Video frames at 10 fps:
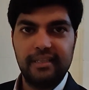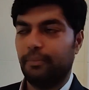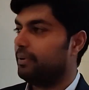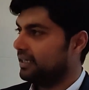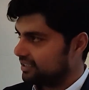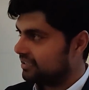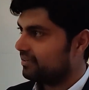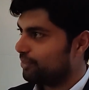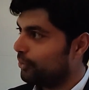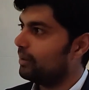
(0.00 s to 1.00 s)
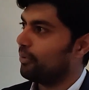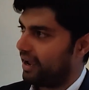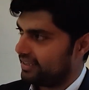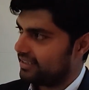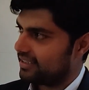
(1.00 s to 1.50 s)
the biggest beauty
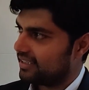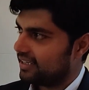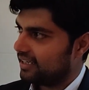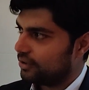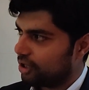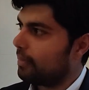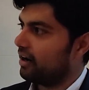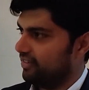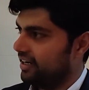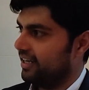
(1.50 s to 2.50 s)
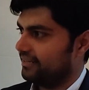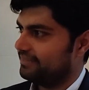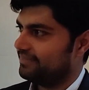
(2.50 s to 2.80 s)
brands to come out of India.